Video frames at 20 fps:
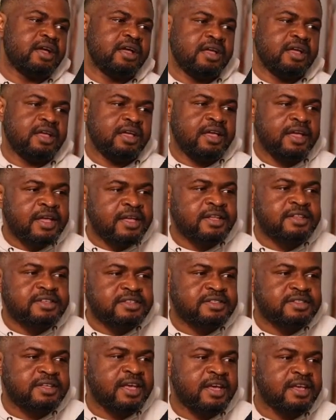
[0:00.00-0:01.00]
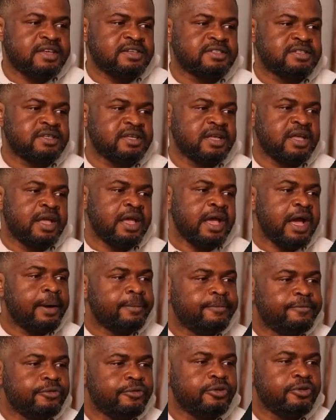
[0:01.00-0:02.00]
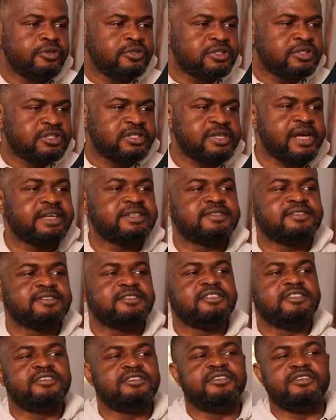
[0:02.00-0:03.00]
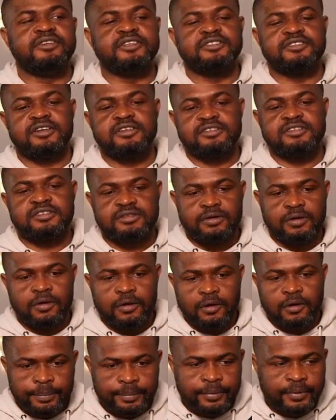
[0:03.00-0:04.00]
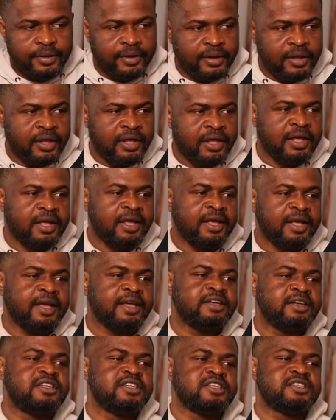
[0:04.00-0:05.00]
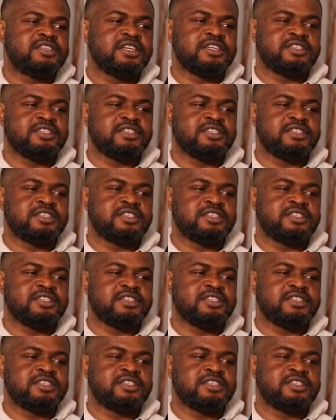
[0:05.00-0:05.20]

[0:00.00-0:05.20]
In this case, I'm viewing this as the direction is up, and this is the